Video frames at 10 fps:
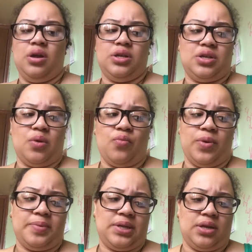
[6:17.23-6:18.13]
in some
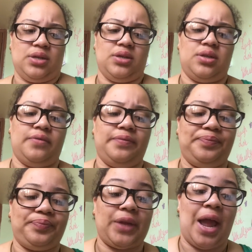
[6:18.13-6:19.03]
websites and stuff
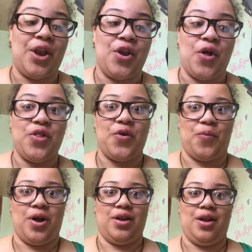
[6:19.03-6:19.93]
another
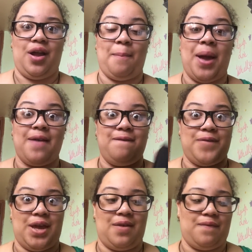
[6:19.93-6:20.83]
one my
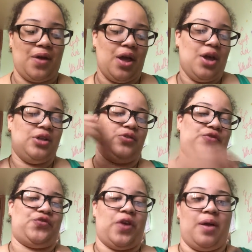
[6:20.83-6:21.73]
fave to
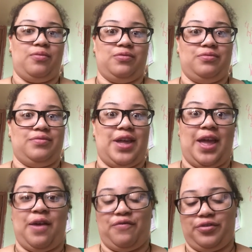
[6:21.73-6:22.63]
travel
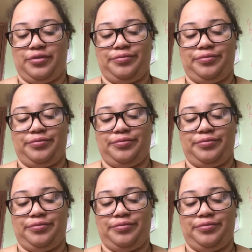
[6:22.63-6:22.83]
ever